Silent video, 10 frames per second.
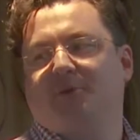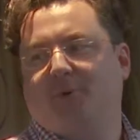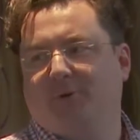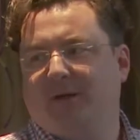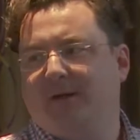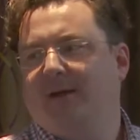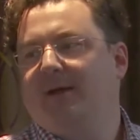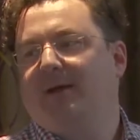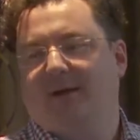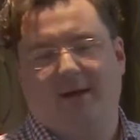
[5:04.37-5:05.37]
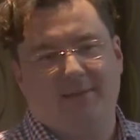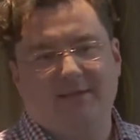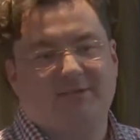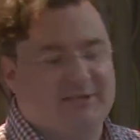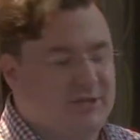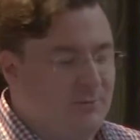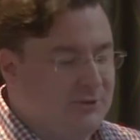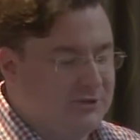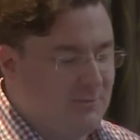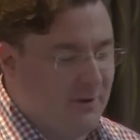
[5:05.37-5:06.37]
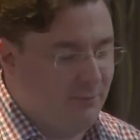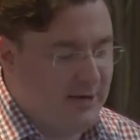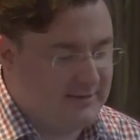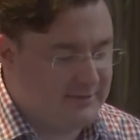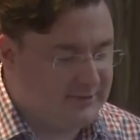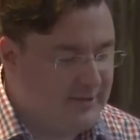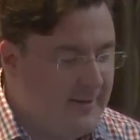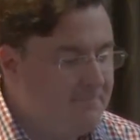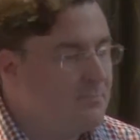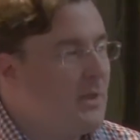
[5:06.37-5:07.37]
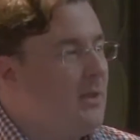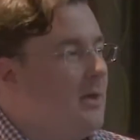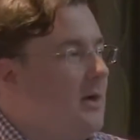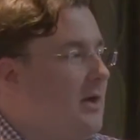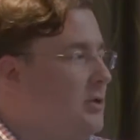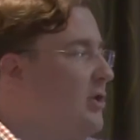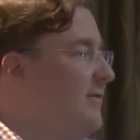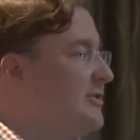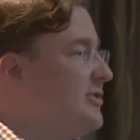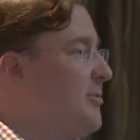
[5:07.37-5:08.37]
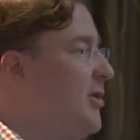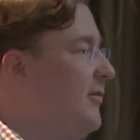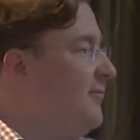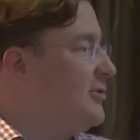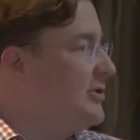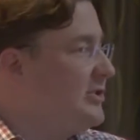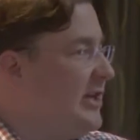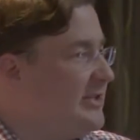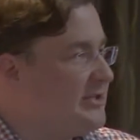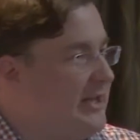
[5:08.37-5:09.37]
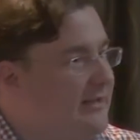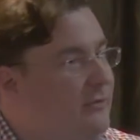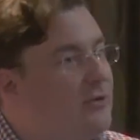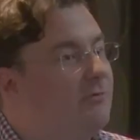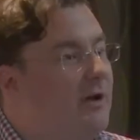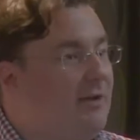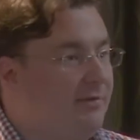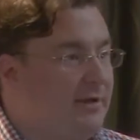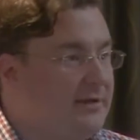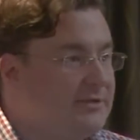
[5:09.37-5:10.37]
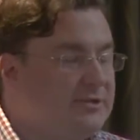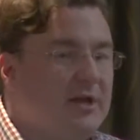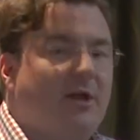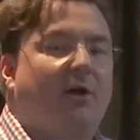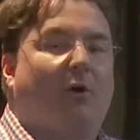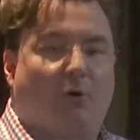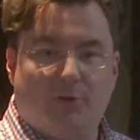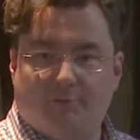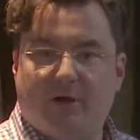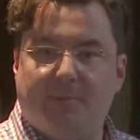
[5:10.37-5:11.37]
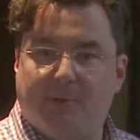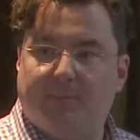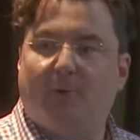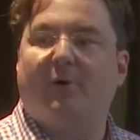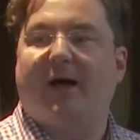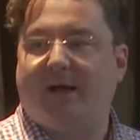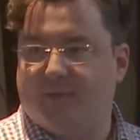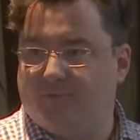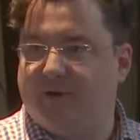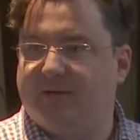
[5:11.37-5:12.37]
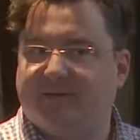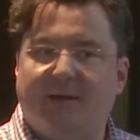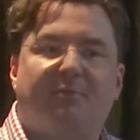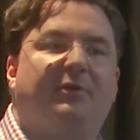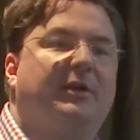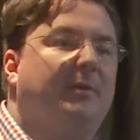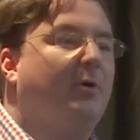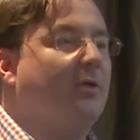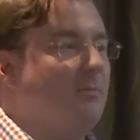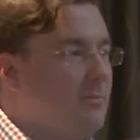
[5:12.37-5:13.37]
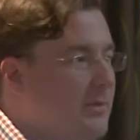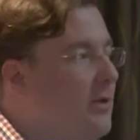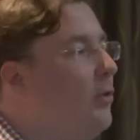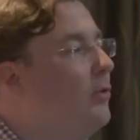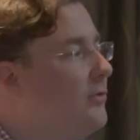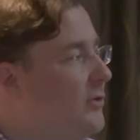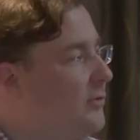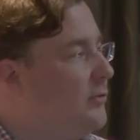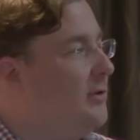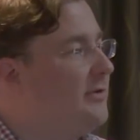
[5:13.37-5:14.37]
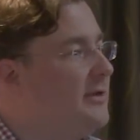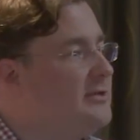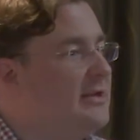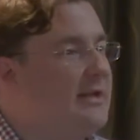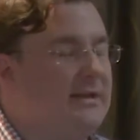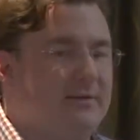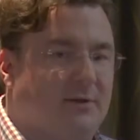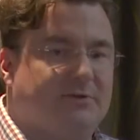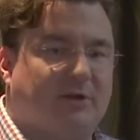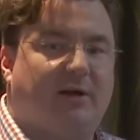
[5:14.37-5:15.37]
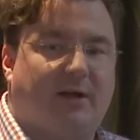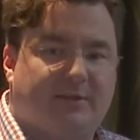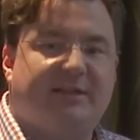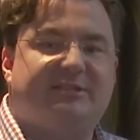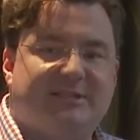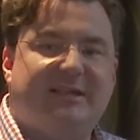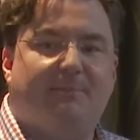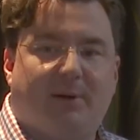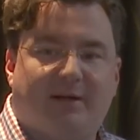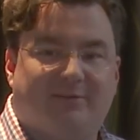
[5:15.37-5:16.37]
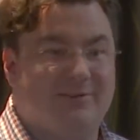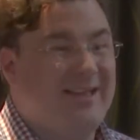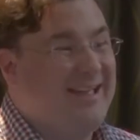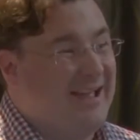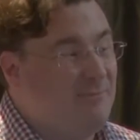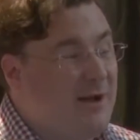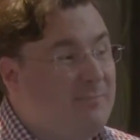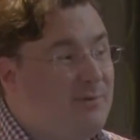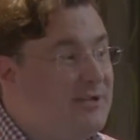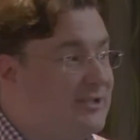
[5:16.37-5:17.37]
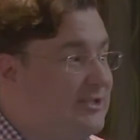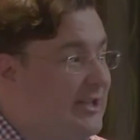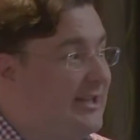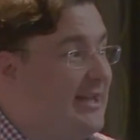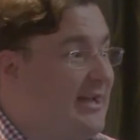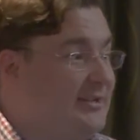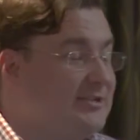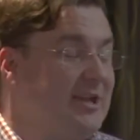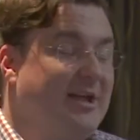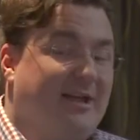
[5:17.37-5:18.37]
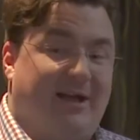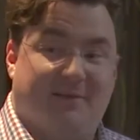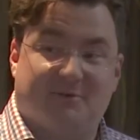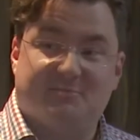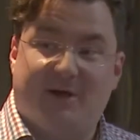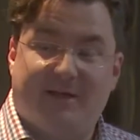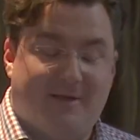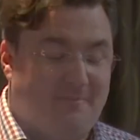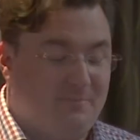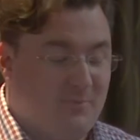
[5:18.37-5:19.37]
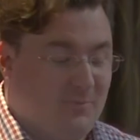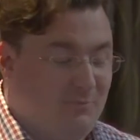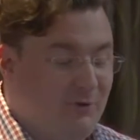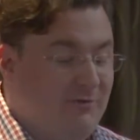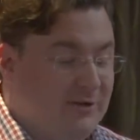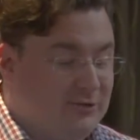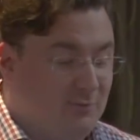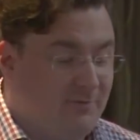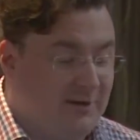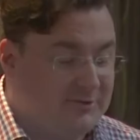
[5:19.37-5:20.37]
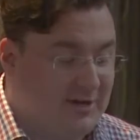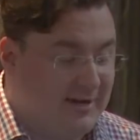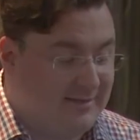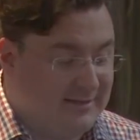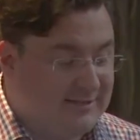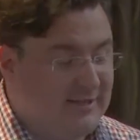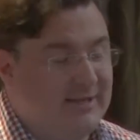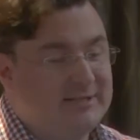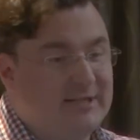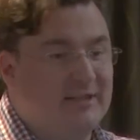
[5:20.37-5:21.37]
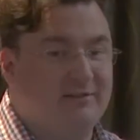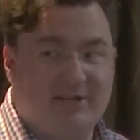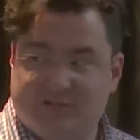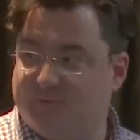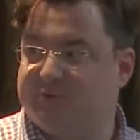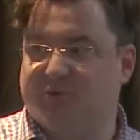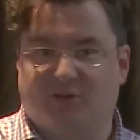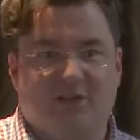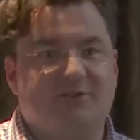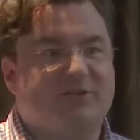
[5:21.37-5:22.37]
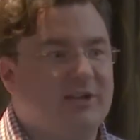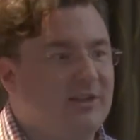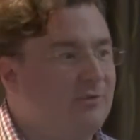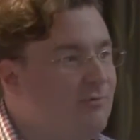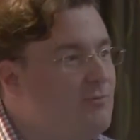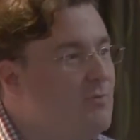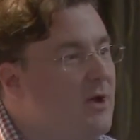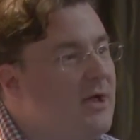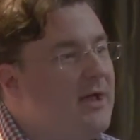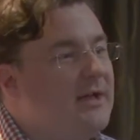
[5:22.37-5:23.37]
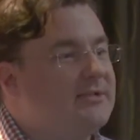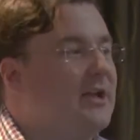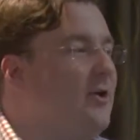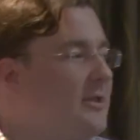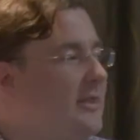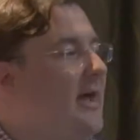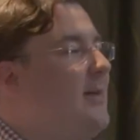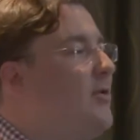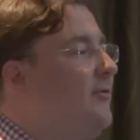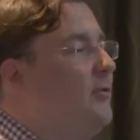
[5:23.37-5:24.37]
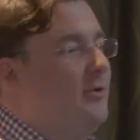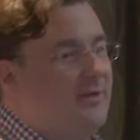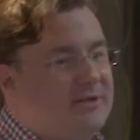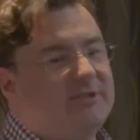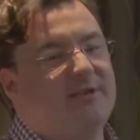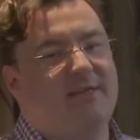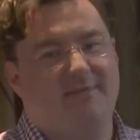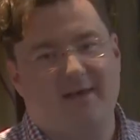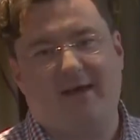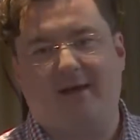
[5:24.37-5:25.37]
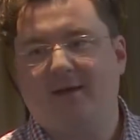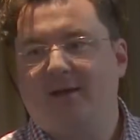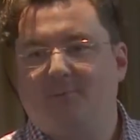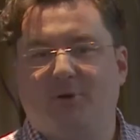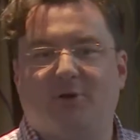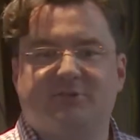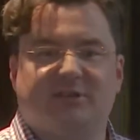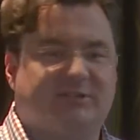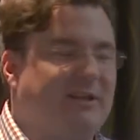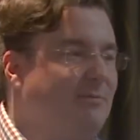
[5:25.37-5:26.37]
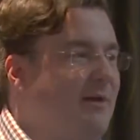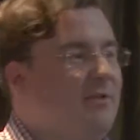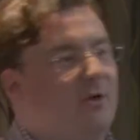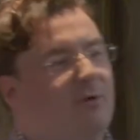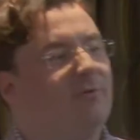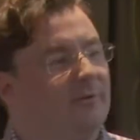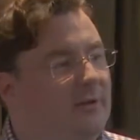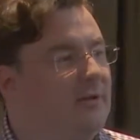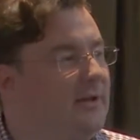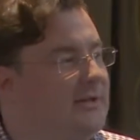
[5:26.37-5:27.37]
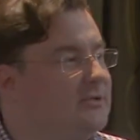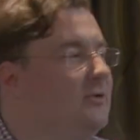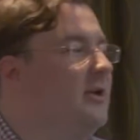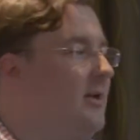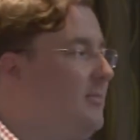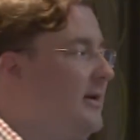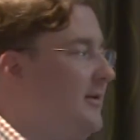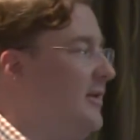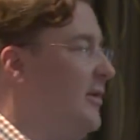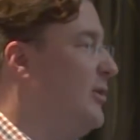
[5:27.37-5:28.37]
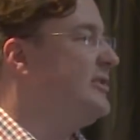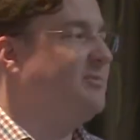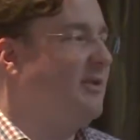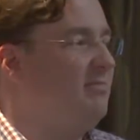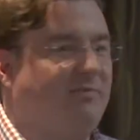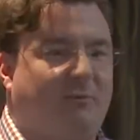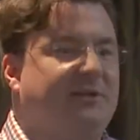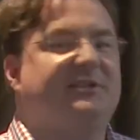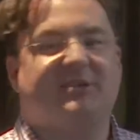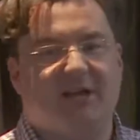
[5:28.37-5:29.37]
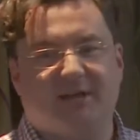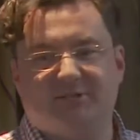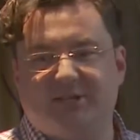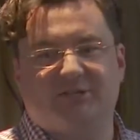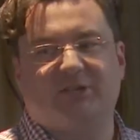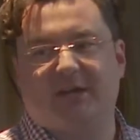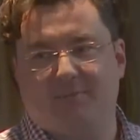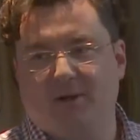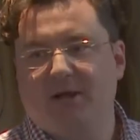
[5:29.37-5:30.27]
up all day, and these things come with just a bit of practice. A lot of this is about efficiency. As I say, do the right things on the right people at the right time. Think about the order you're doing things in. Get it down to a nice, neat pattern. It might be as silly as, and it was my pre-read supervisor had this, that he said the light switch was on the other side of the room. So I got into the habit of doing this, then that, because it saved me having to go over and turn the lights on and come back down again. It wasted me 20 seconds each time.